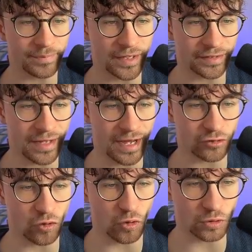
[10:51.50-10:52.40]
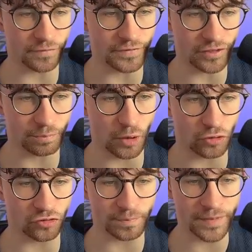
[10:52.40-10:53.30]
and add all of these
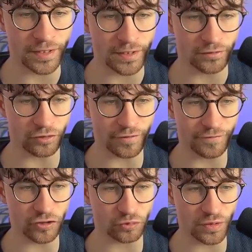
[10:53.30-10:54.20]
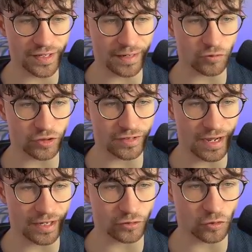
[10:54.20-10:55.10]
books. So the first one that I'm going to
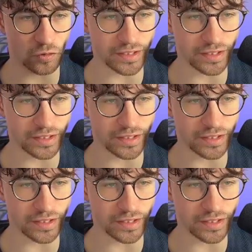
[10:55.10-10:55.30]
add right